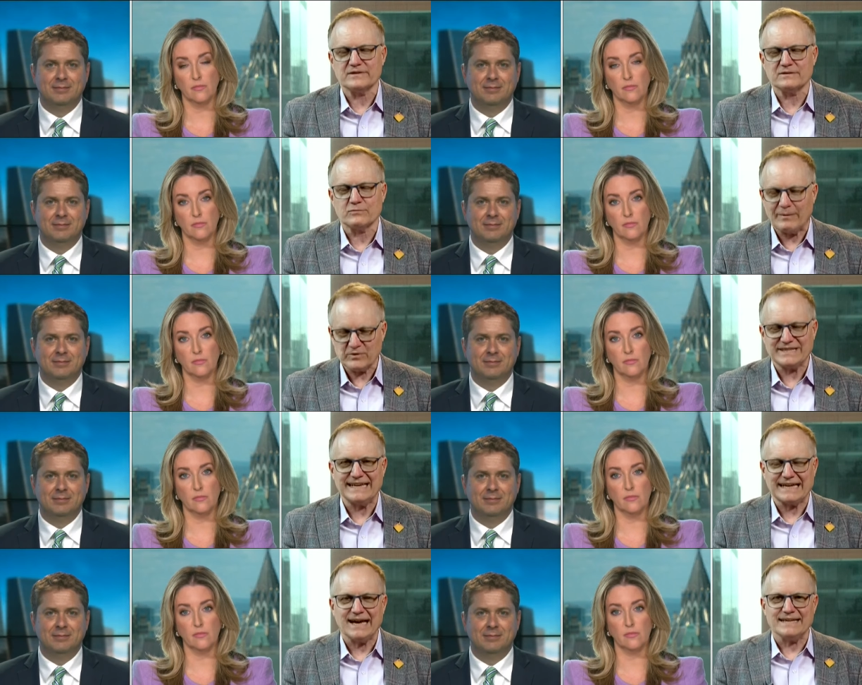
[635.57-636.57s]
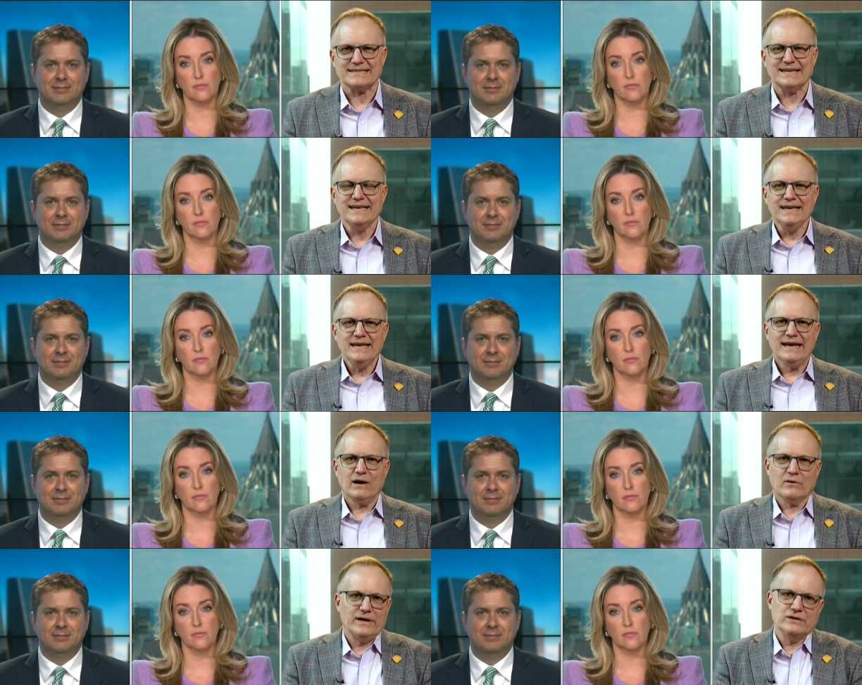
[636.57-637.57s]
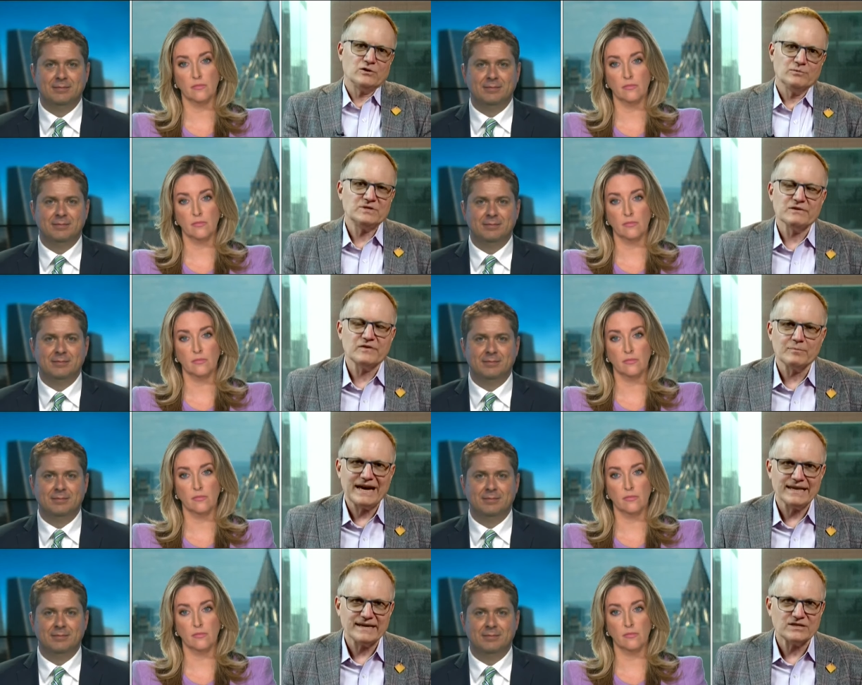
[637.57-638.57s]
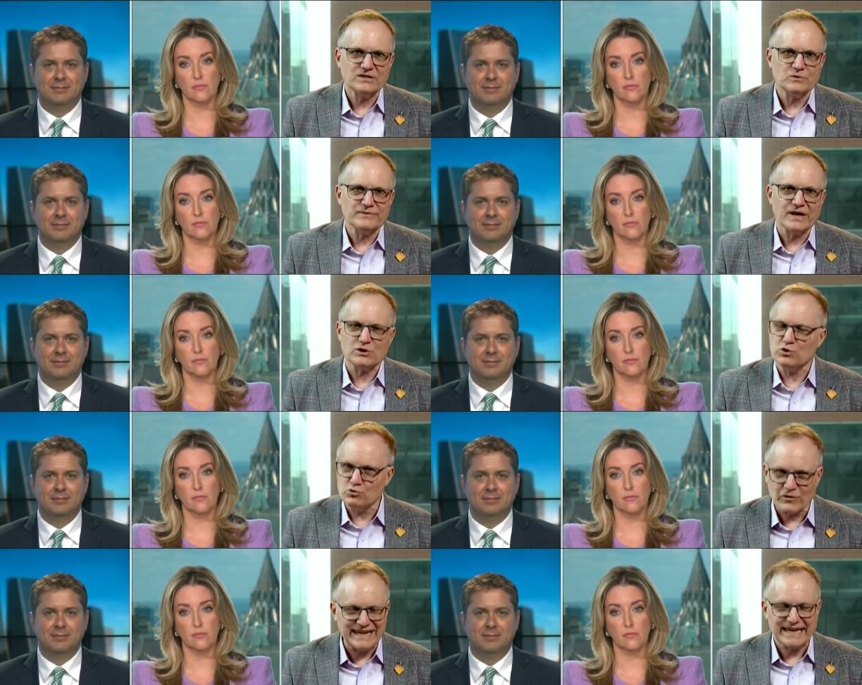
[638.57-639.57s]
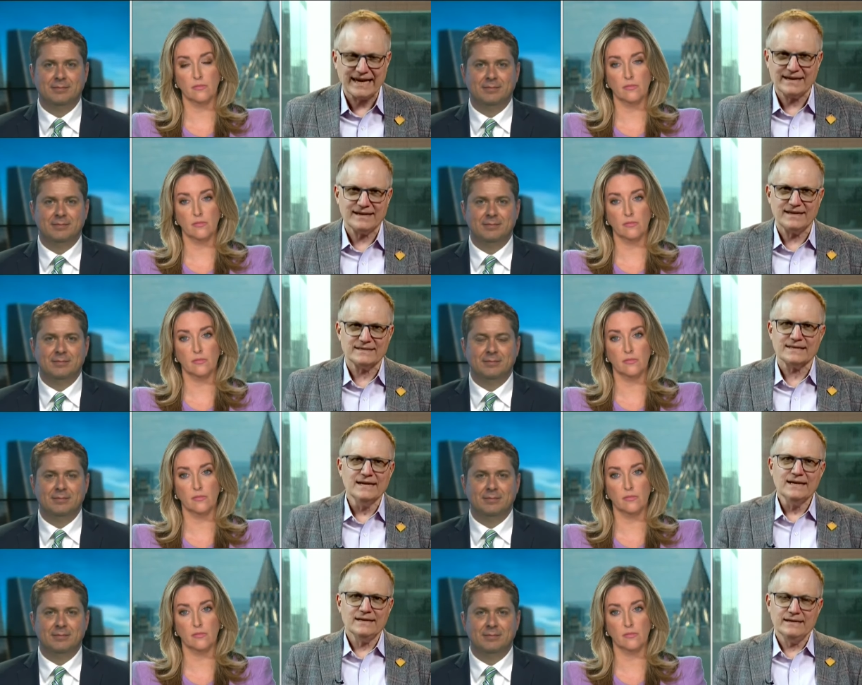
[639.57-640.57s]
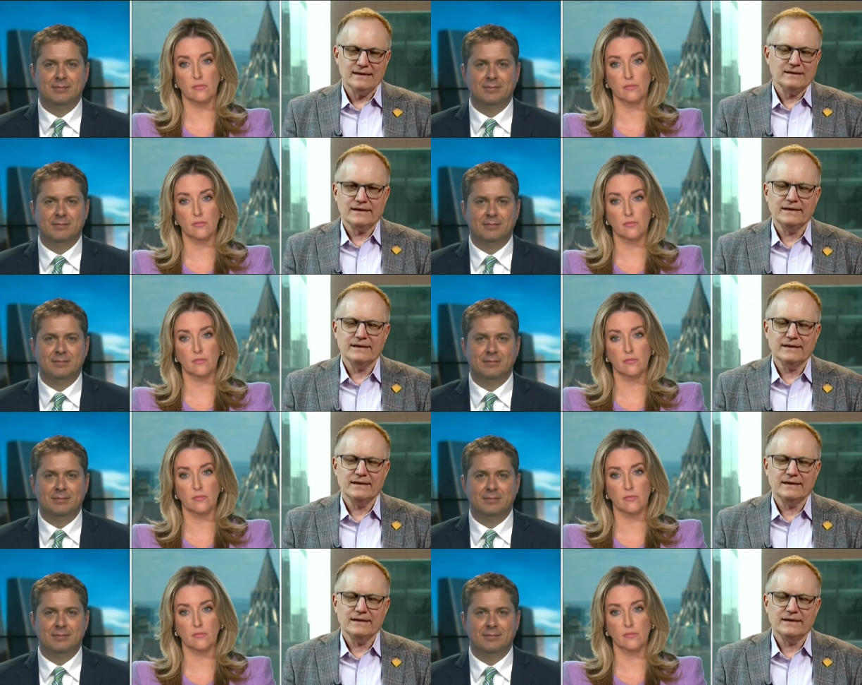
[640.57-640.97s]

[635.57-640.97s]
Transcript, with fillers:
Speaker 1: represent cuts. Now, in terms of the by-elections, we've got two great candidates. Leila